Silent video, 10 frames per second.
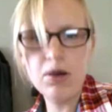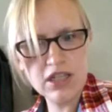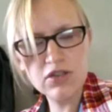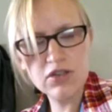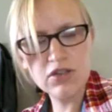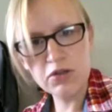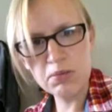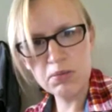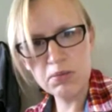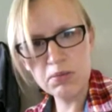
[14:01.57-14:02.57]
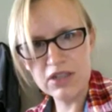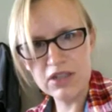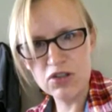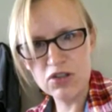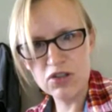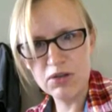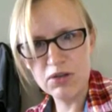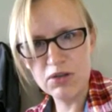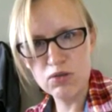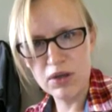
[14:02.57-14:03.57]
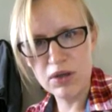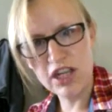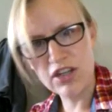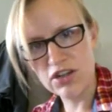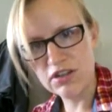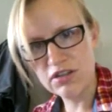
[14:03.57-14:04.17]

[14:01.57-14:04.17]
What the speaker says: group because you're doing with one gender.